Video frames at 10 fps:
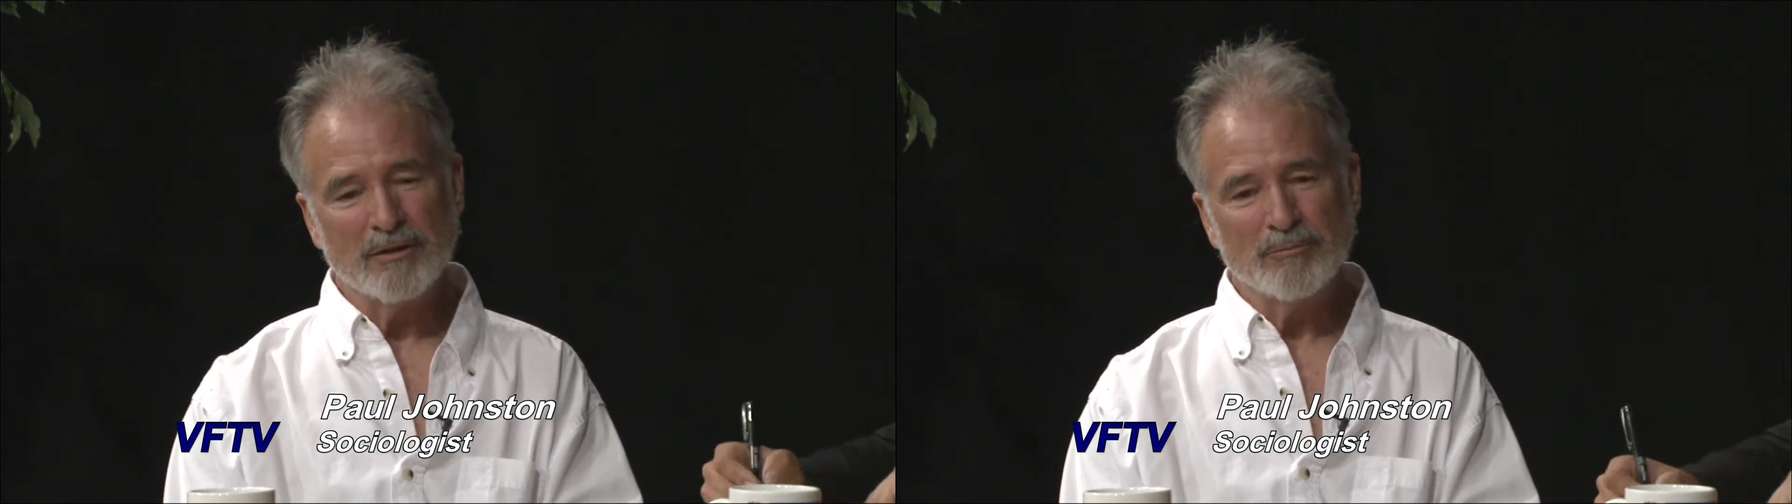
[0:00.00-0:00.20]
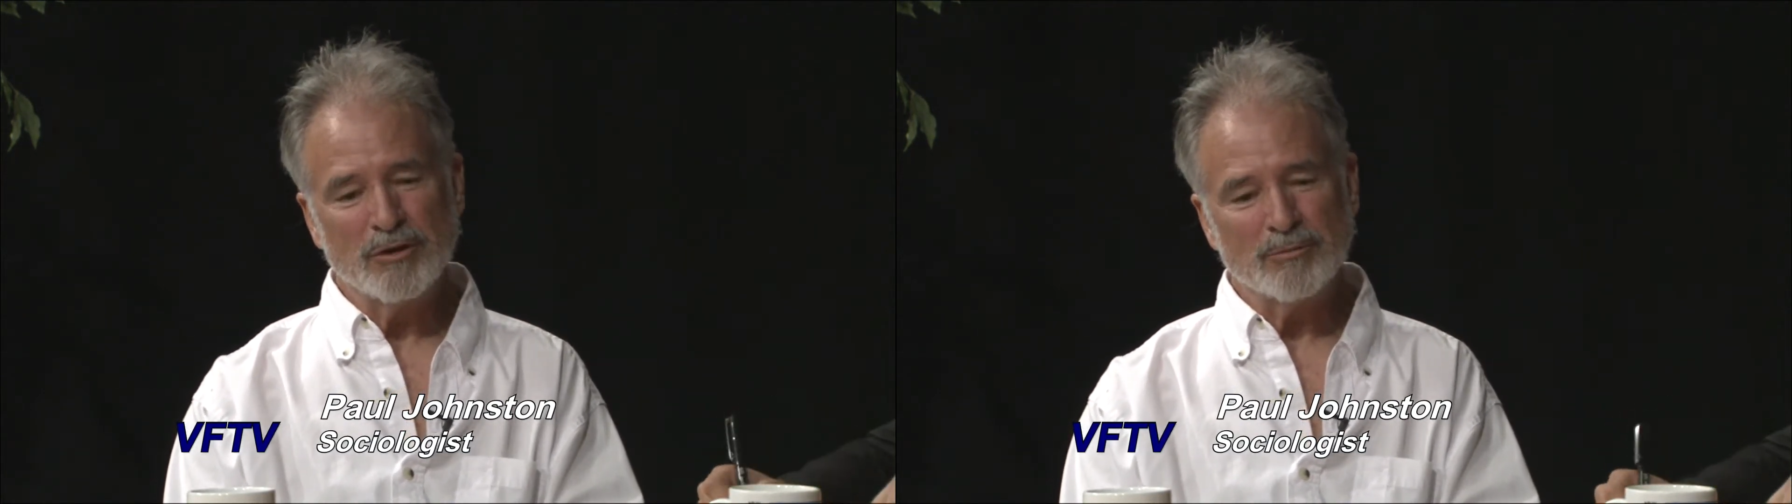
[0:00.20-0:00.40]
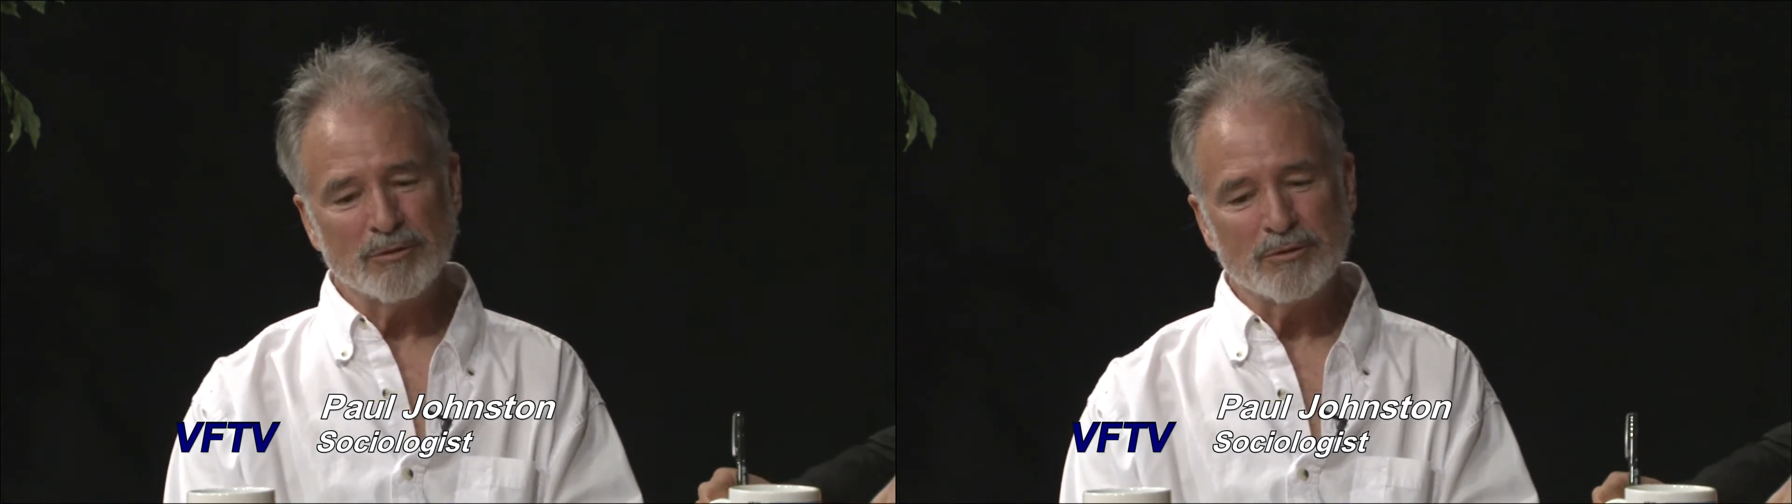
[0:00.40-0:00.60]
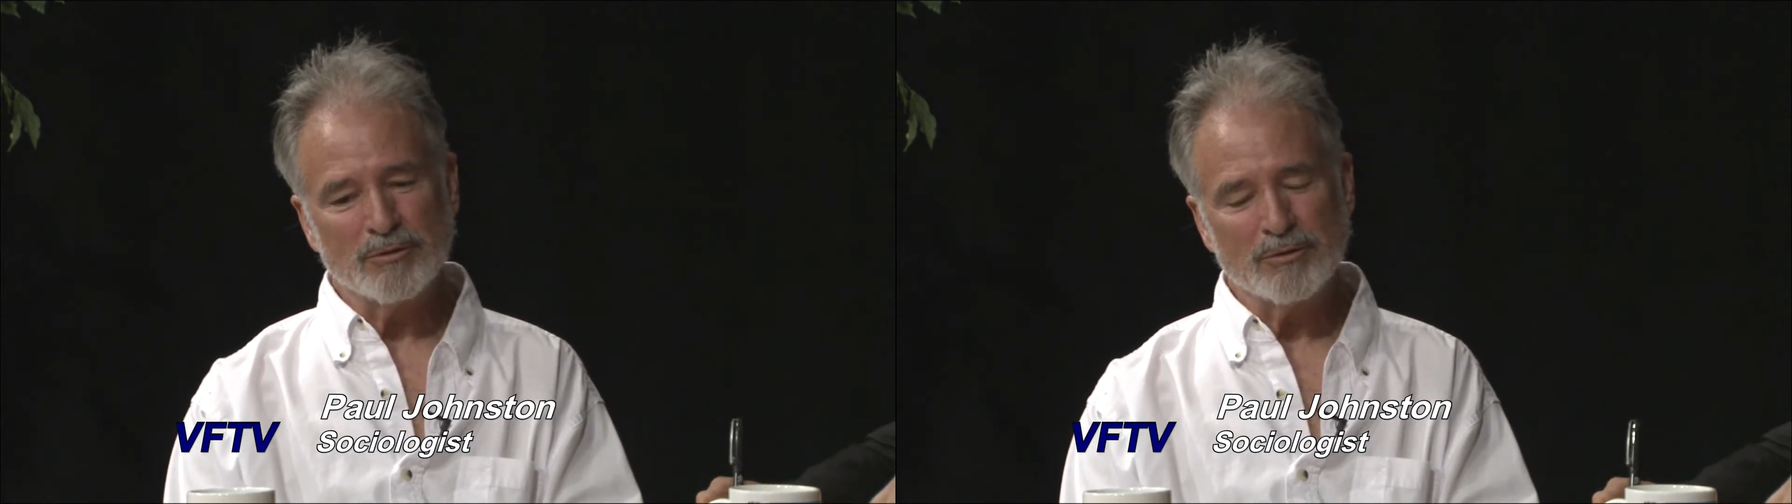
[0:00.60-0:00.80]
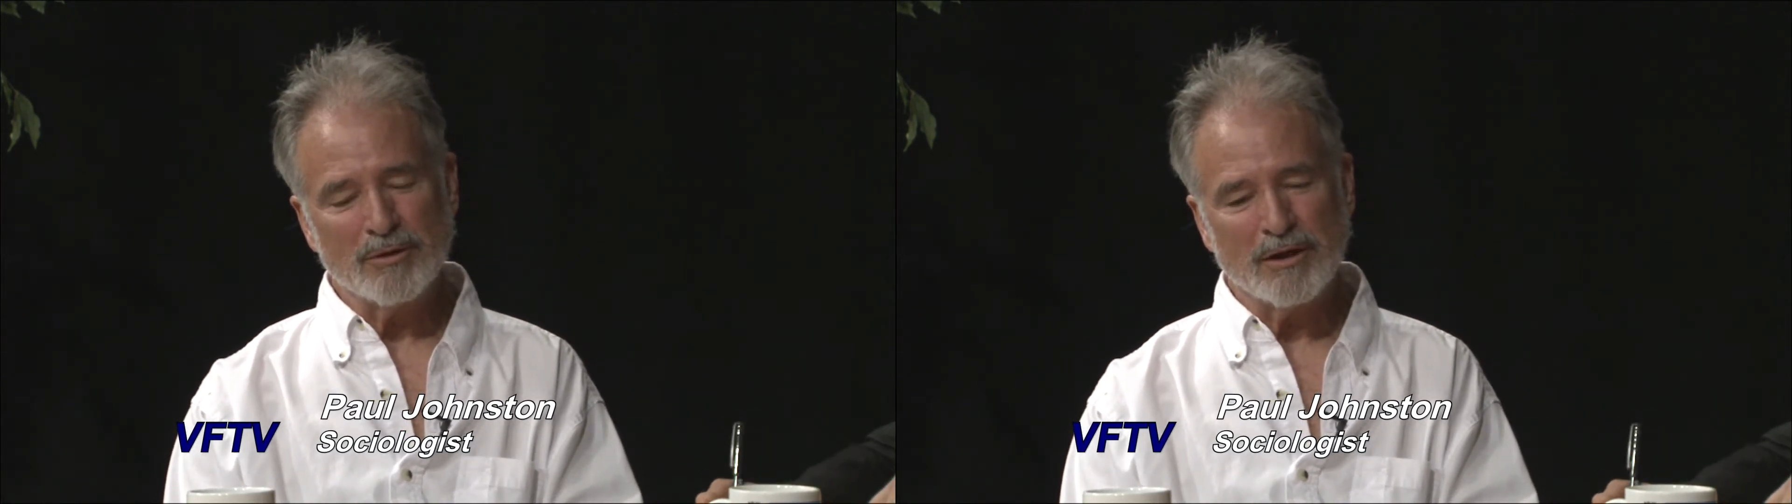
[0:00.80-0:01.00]
people
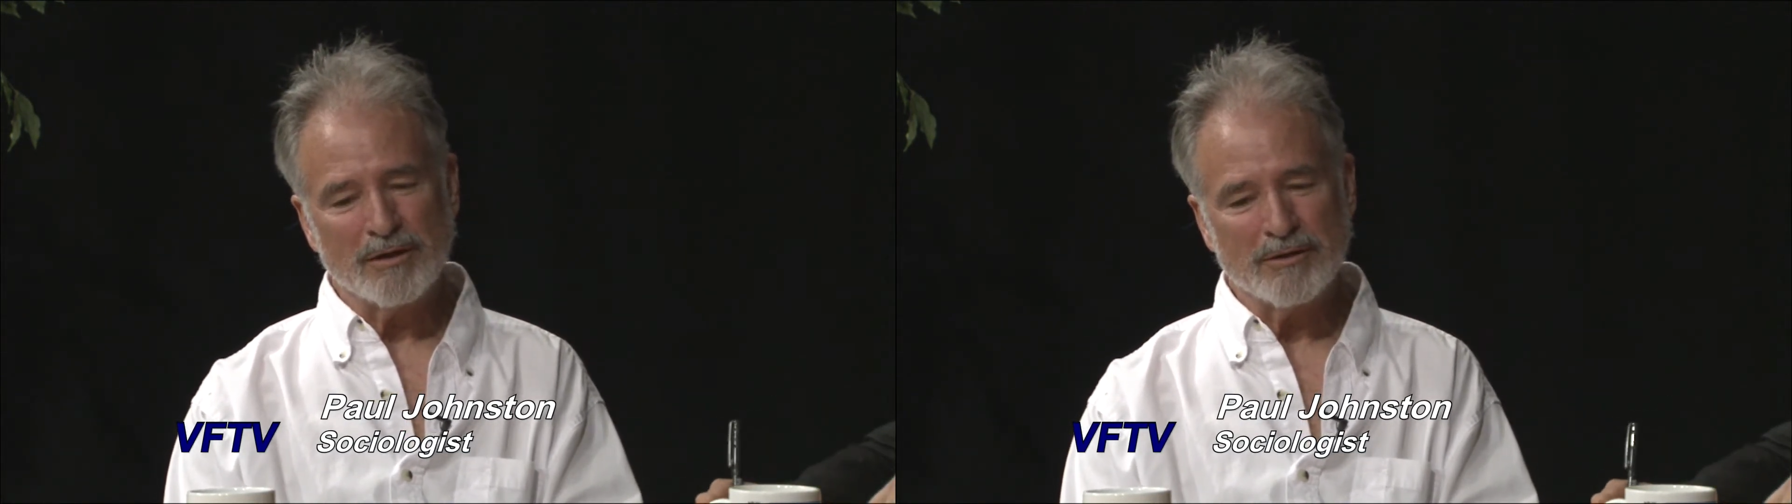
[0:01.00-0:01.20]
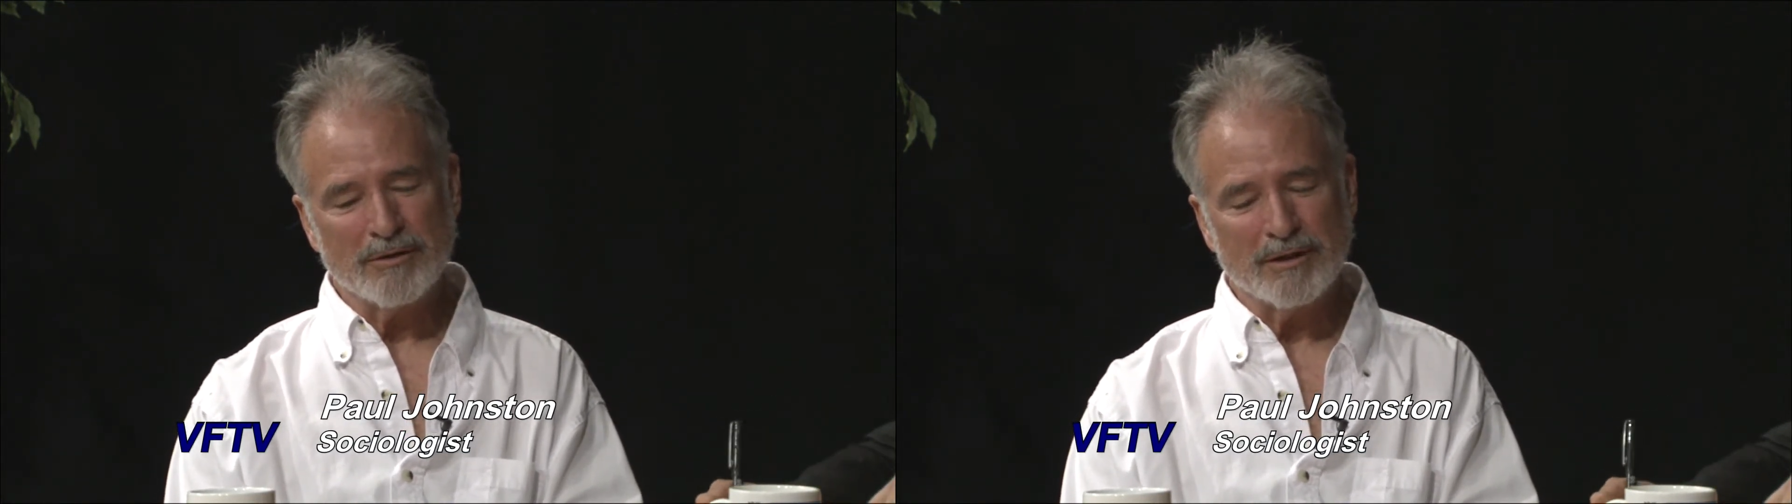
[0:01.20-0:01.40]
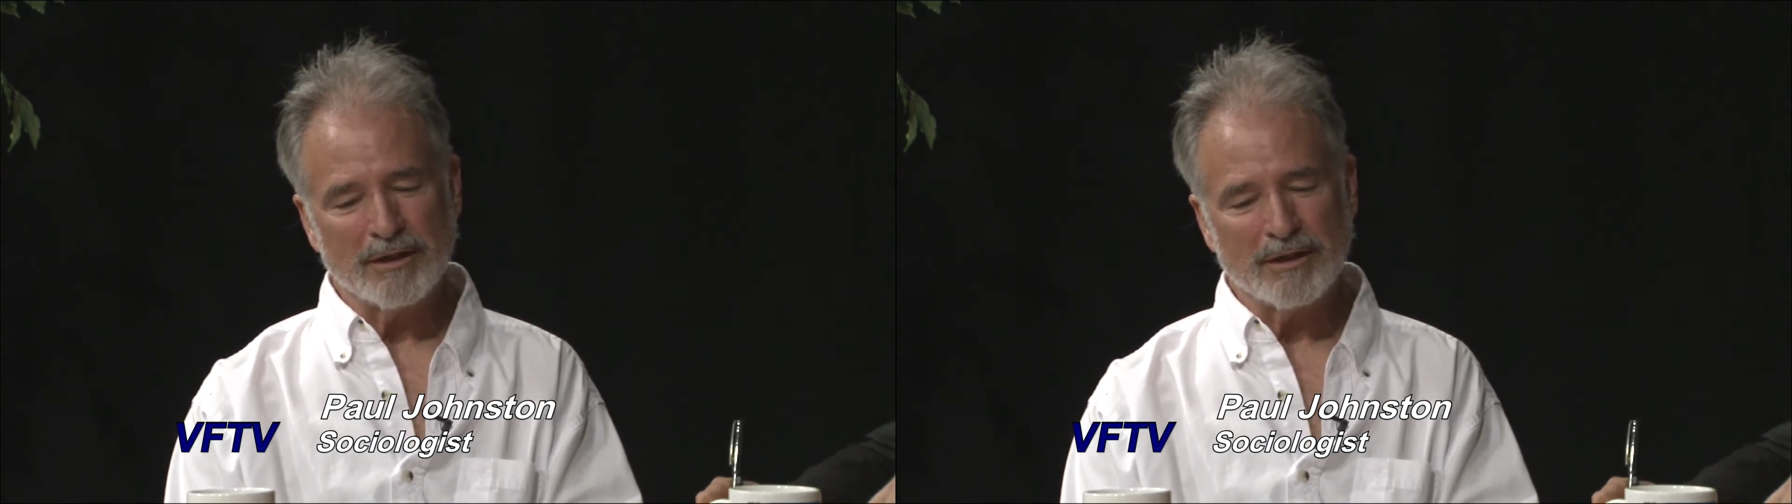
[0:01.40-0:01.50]
who are